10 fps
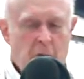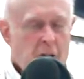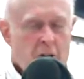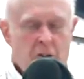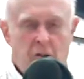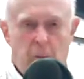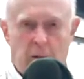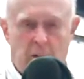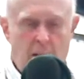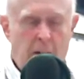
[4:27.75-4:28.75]
which is a
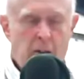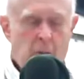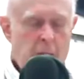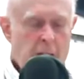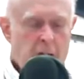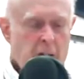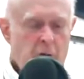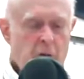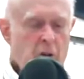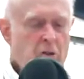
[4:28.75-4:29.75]
spectacular magazine,
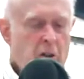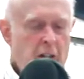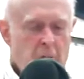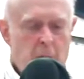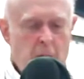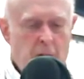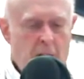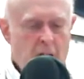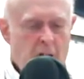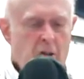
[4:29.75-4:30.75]
first-class
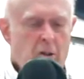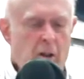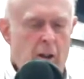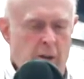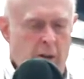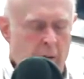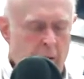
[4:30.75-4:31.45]
publication. You'll love it.